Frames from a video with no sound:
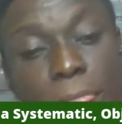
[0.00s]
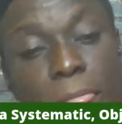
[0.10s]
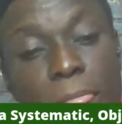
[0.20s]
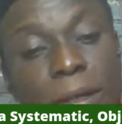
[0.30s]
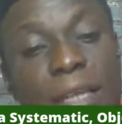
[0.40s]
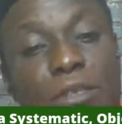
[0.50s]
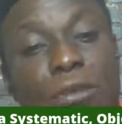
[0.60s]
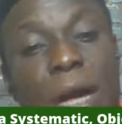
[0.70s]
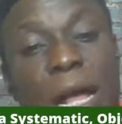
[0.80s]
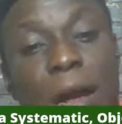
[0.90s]
then
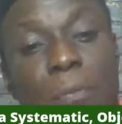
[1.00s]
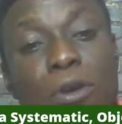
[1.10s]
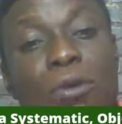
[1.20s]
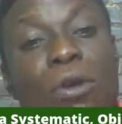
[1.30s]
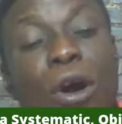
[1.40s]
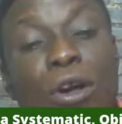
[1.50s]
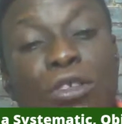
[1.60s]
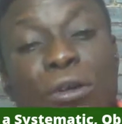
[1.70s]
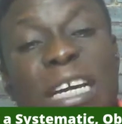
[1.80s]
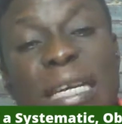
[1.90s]
to help you
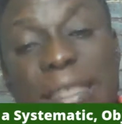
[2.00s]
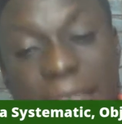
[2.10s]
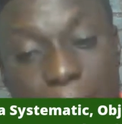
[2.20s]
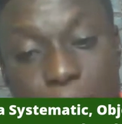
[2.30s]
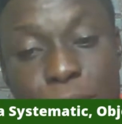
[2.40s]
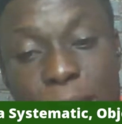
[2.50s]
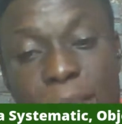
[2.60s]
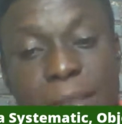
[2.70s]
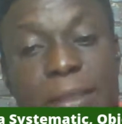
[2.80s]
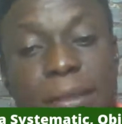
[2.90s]
also interpret
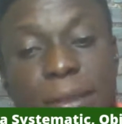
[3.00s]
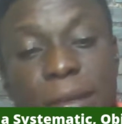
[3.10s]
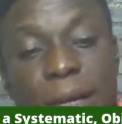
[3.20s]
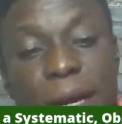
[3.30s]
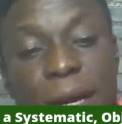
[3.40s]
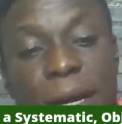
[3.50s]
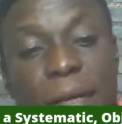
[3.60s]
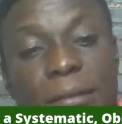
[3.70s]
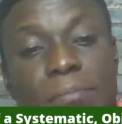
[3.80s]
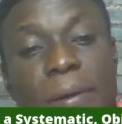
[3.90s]

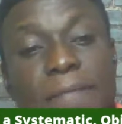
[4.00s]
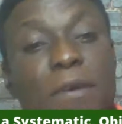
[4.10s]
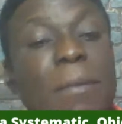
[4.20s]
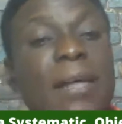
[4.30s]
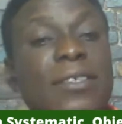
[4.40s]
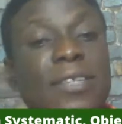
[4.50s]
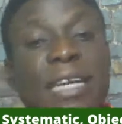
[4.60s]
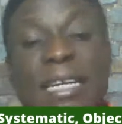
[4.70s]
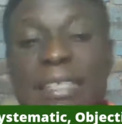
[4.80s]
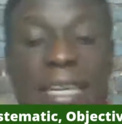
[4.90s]
performance
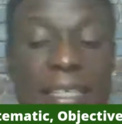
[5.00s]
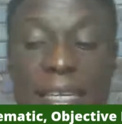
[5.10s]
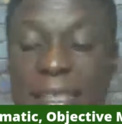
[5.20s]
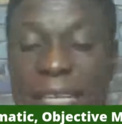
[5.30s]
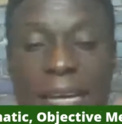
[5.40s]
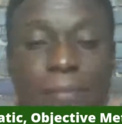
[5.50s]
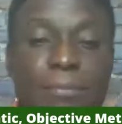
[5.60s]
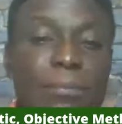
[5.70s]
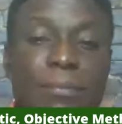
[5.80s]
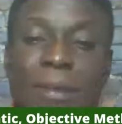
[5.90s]
related data,
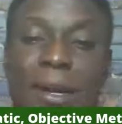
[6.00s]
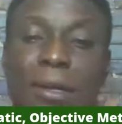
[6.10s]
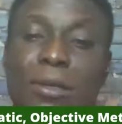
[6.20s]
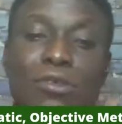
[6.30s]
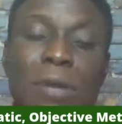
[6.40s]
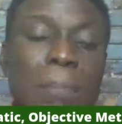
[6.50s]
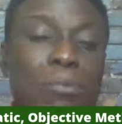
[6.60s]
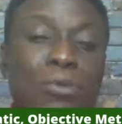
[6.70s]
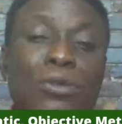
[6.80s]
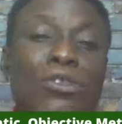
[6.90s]
you are
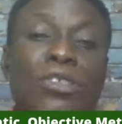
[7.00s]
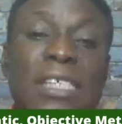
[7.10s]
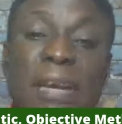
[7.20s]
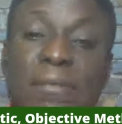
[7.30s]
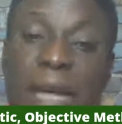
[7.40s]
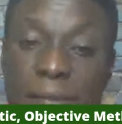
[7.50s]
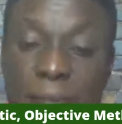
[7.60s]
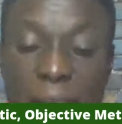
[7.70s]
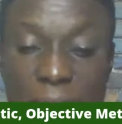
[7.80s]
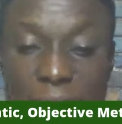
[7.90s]
prone to several
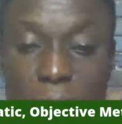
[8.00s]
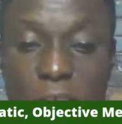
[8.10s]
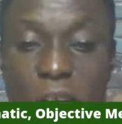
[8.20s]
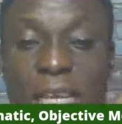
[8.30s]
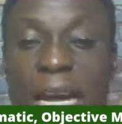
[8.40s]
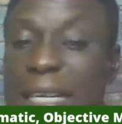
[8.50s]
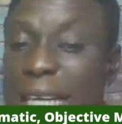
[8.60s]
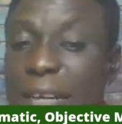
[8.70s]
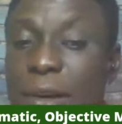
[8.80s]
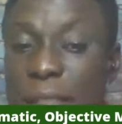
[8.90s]
things, because at the
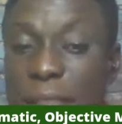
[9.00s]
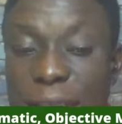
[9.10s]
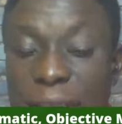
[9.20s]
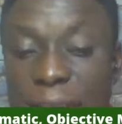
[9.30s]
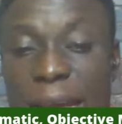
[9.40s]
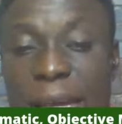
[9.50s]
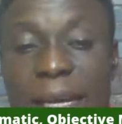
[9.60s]
end of the day,